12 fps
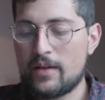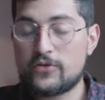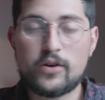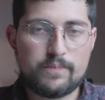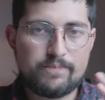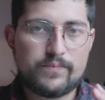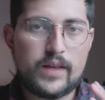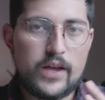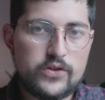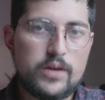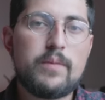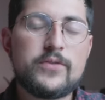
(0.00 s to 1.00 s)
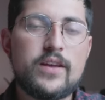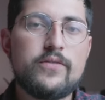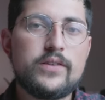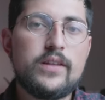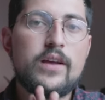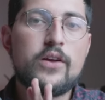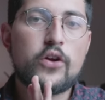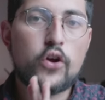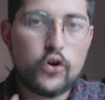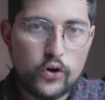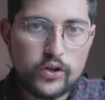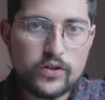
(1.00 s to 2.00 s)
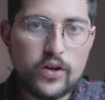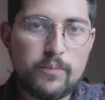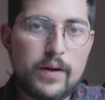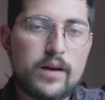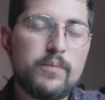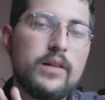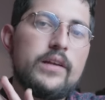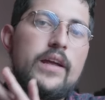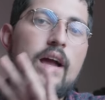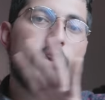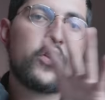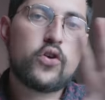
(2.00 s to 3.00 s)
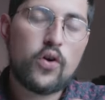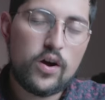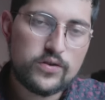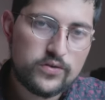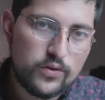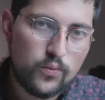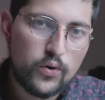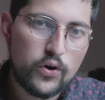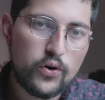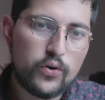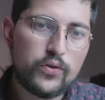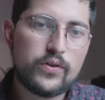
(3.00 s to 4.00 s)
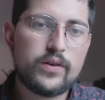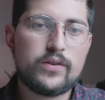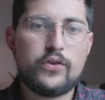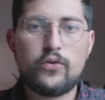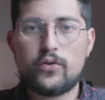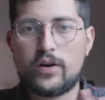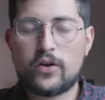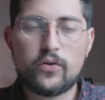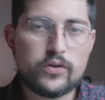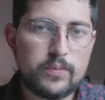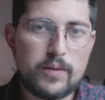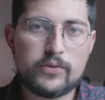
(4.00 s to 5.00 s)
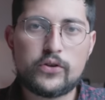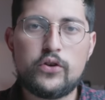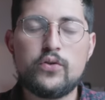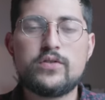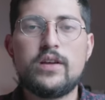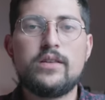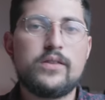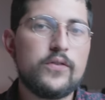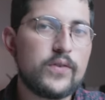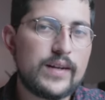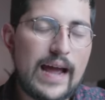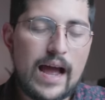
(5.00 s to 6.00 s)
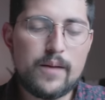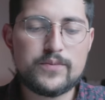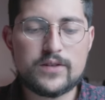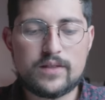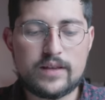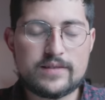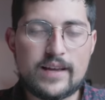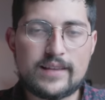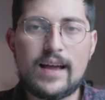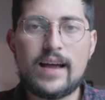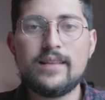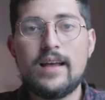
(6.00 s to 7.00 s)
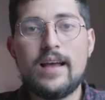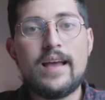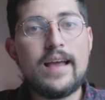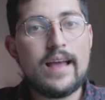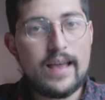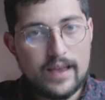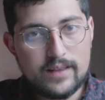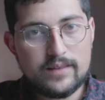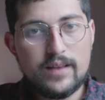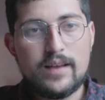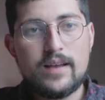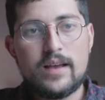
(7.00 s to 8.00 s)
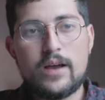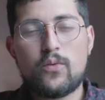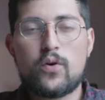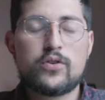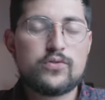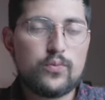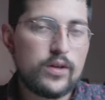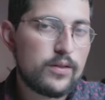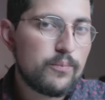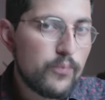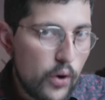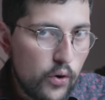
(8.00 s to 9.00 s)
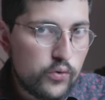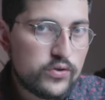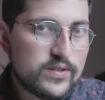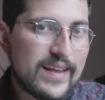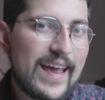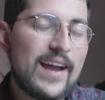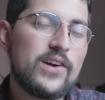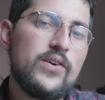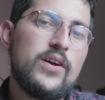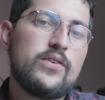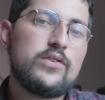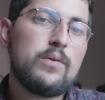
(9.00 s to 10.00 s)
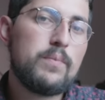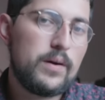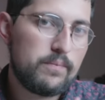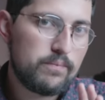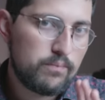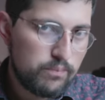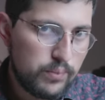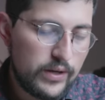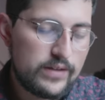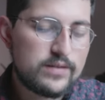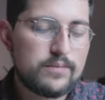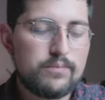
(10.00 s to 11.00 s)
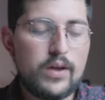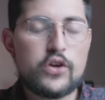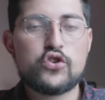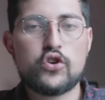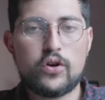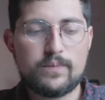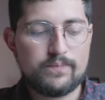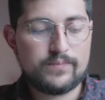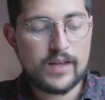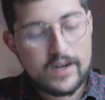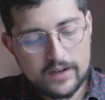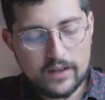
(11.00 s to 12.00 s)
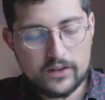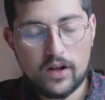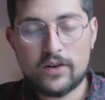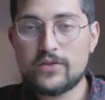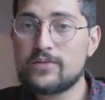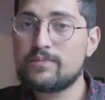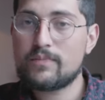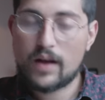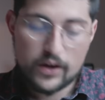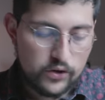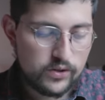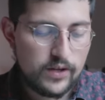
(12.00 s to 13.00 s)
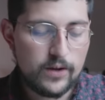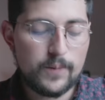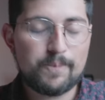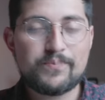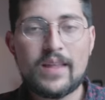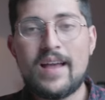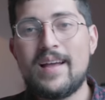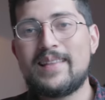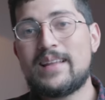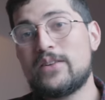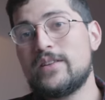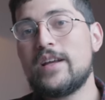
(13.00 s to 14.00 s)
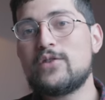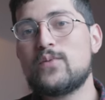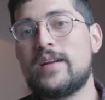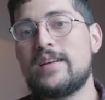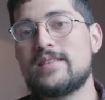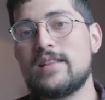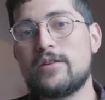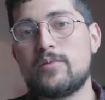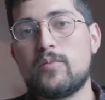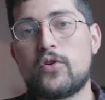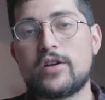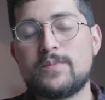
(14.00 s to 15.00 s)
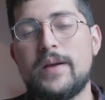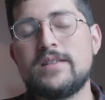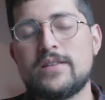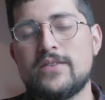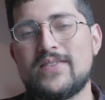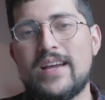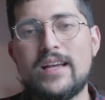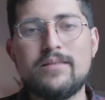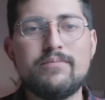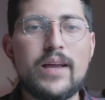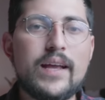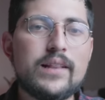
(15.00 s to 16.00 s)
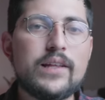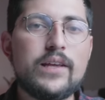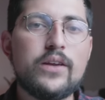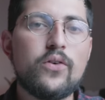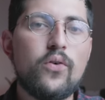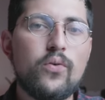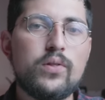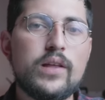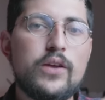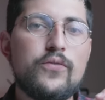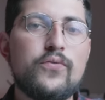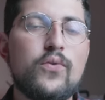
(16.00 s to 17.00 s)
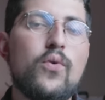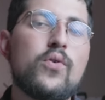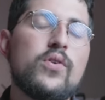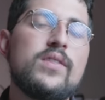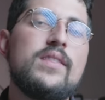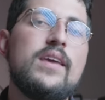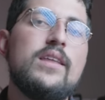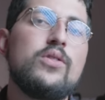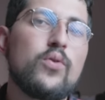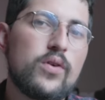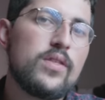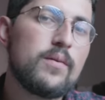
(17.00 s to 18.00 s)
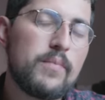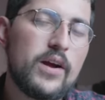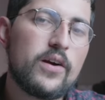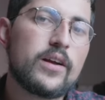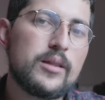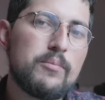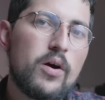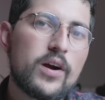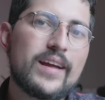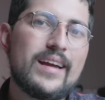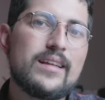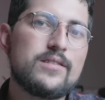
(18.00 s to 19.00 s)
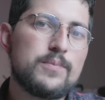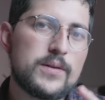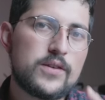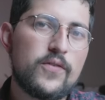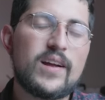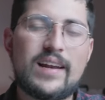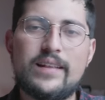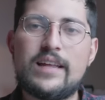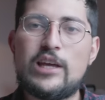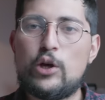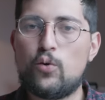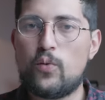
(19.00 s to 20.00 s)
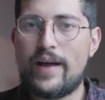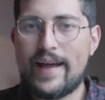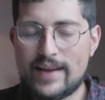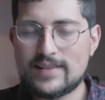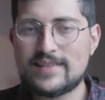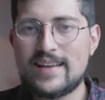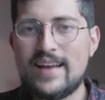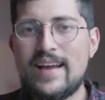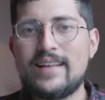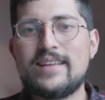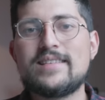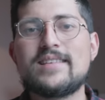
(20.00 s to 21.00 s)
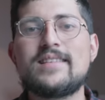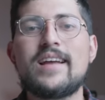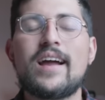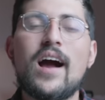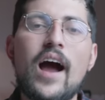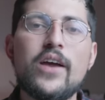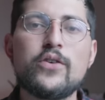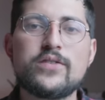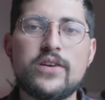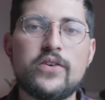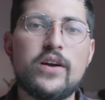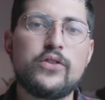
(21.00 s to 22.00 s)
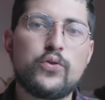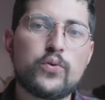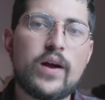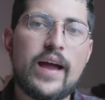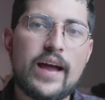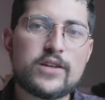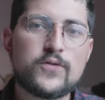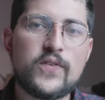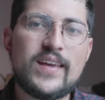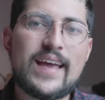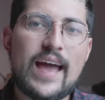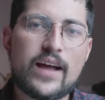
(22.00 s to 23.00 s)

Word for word: So AGM M7, good compatibility across the world. You're going to be able to use it, different apps, things like that. And it works with most carriers, but please make sure. $99, a good deal. Now the next one is a little bit more expensive and mainly only for the North American market, specifically the US. This is the Kyocera DuraXV